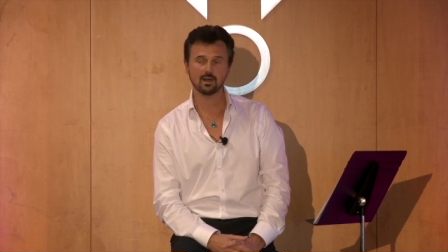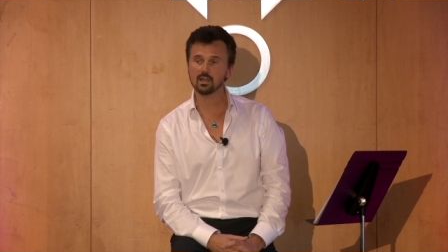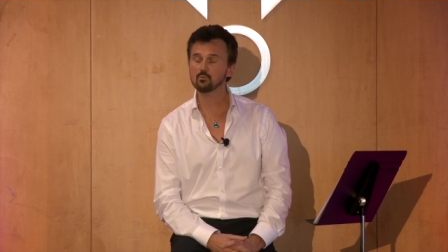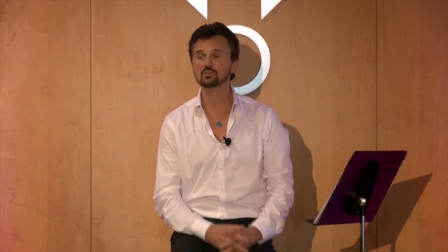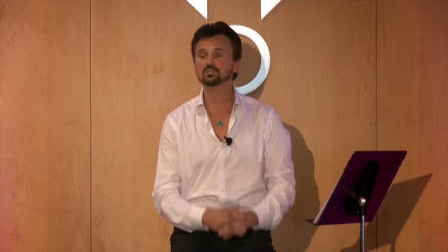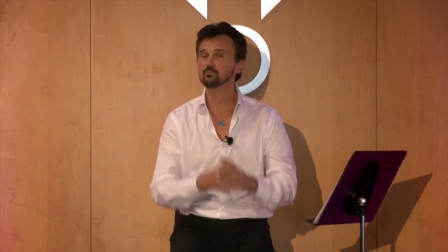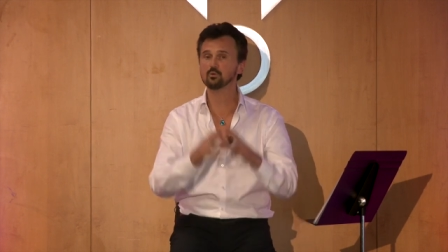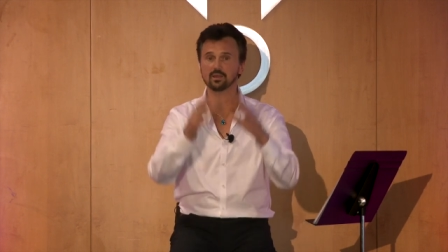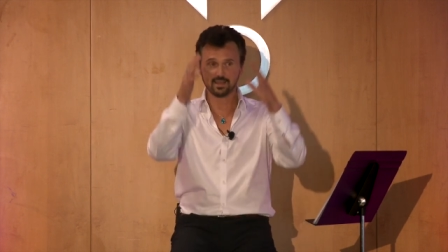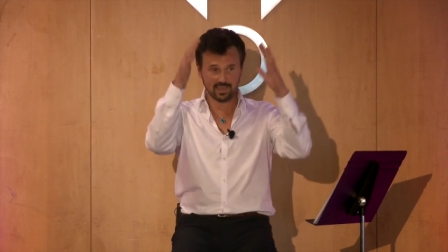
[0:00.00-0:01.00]
I don't want to
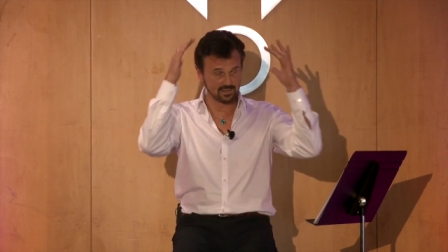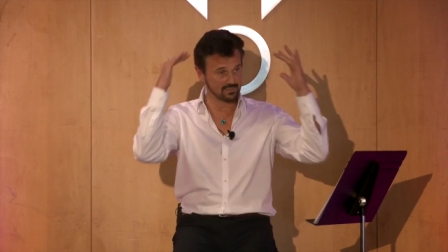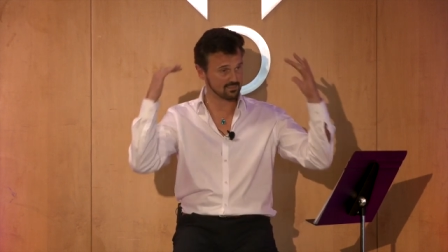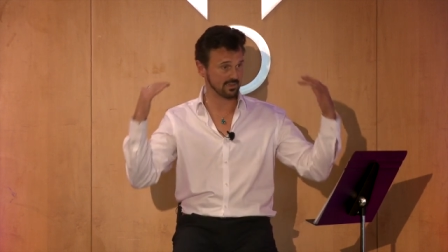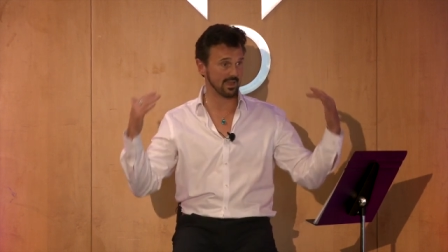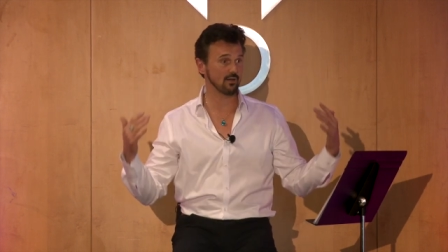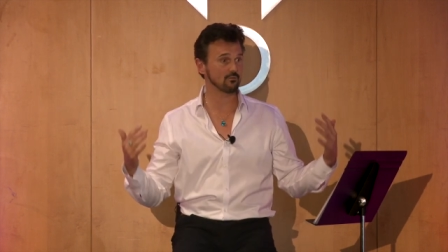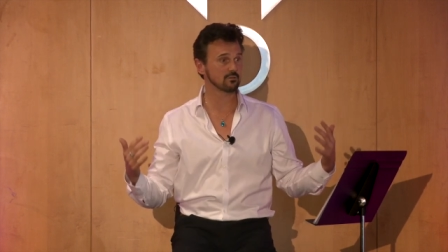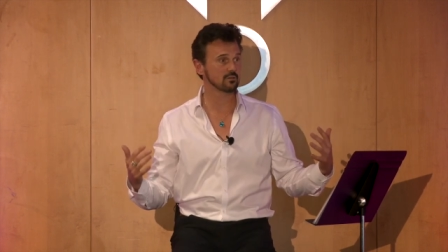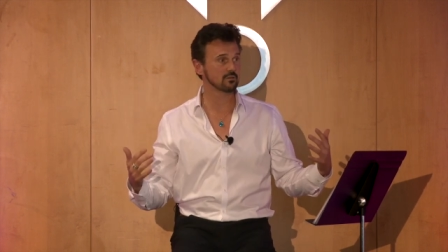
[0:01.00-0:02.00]
separate anything out.